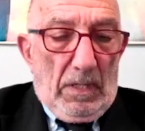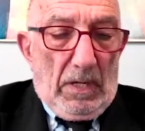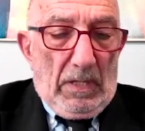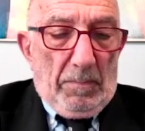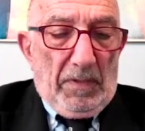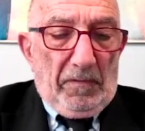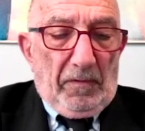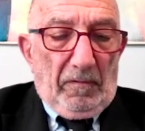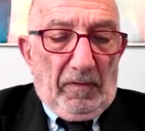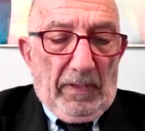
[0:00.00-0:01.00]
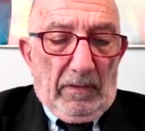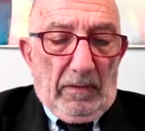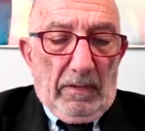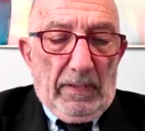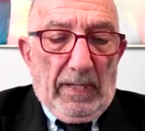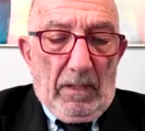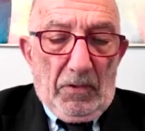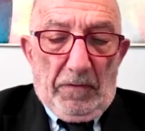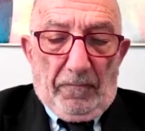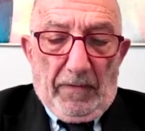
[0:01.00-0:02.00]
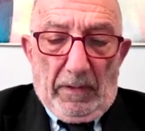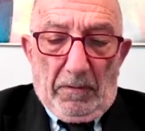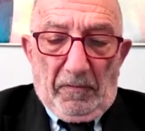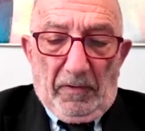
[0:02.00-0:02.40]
musculoskeletal oncology fellows,